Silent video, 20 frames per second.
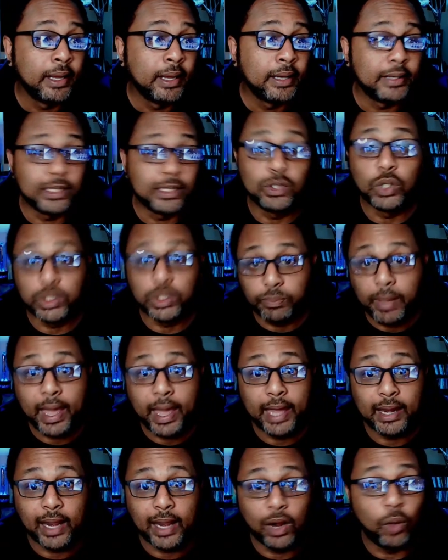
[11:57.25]
This looks
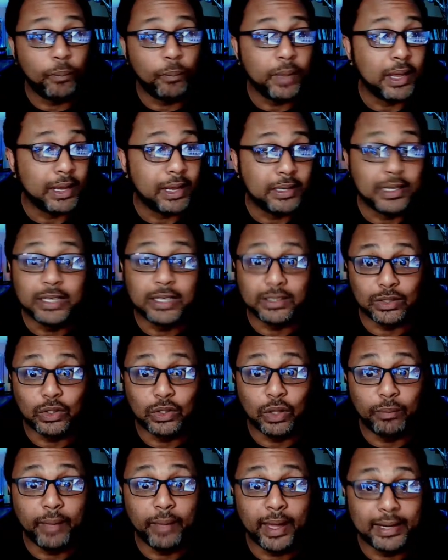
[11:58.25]
bad. I don't mean it doesn't
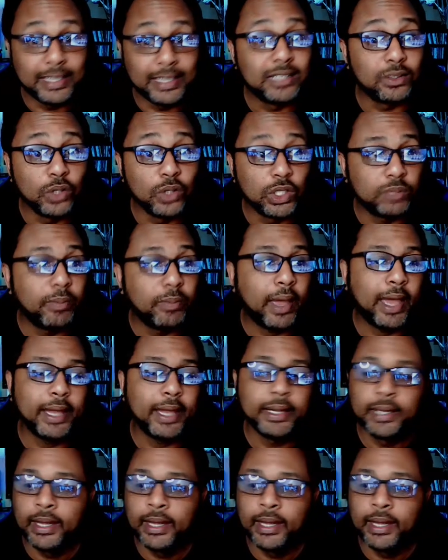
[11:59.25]
look bad. This looks bad.